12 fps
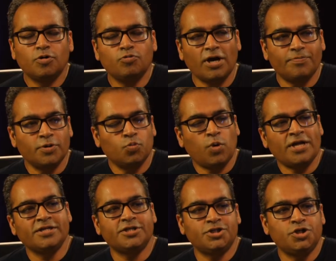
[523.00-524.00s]
Right, but
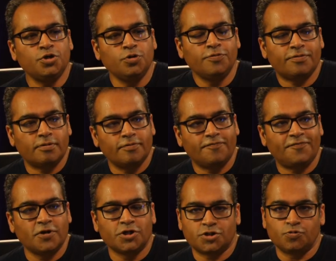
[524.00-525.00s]
when did you
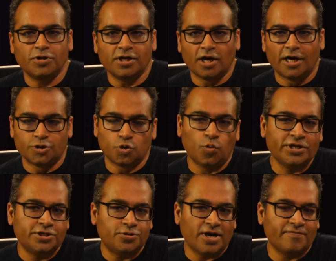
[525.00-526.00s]
first realize, or
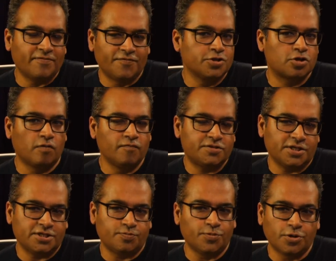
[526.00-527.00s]
when did you have the first
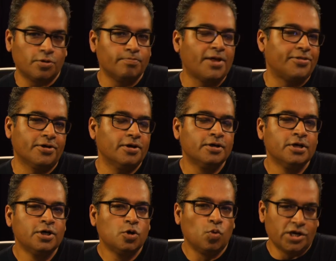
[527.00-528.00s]
conversation with your mother
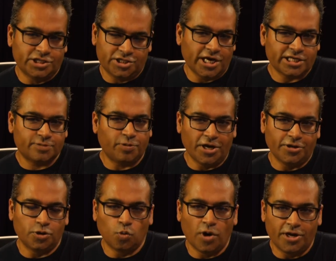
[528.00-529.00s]
where she
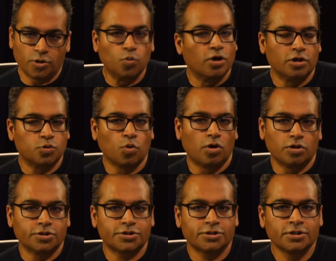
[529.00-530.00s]
explained the way the world
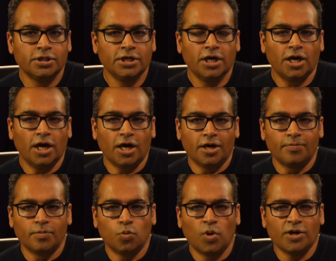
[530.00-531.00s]
was?
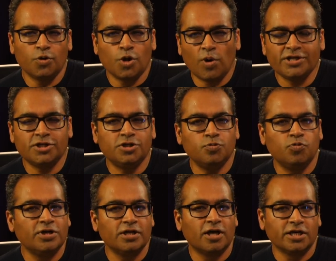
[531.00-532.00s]
Um, when, you know, when did you
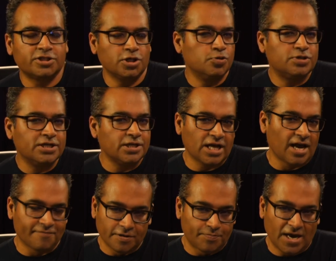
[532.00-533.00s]
realize that you didn't
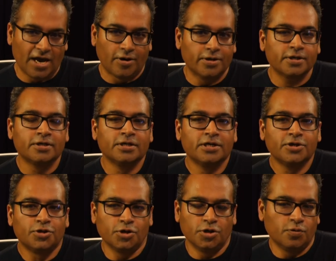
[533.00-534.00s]
have the power
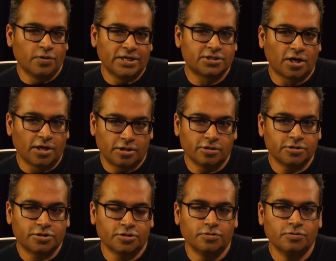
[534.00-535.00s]
that you were
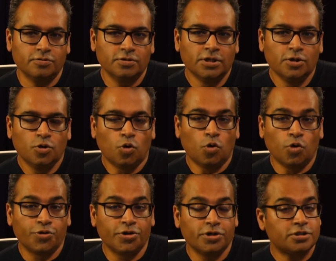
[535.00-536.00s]
entitled to,
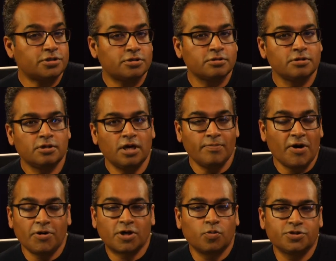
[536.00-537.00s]
or that
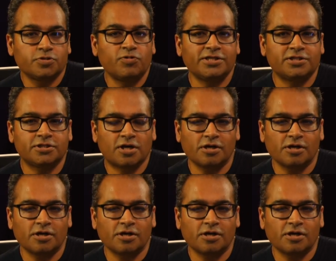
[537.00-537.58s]
America was a racist